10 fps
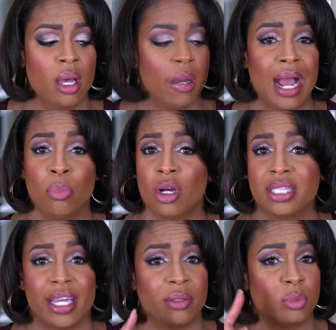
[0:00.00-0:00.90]
I brought
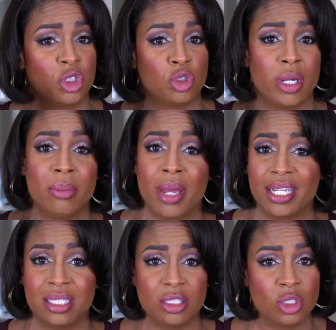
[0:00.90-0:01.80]
that straight
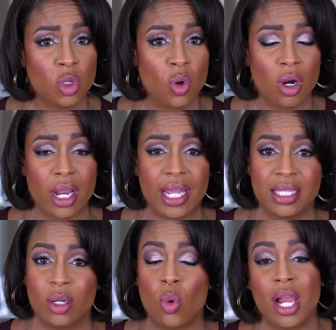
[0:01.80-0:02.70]
back to the store, and
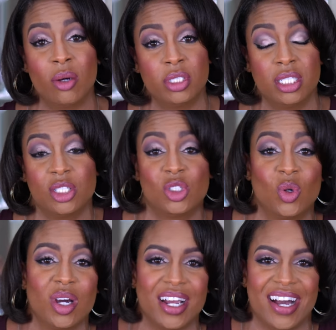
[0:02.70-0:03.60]
then while I was in the store,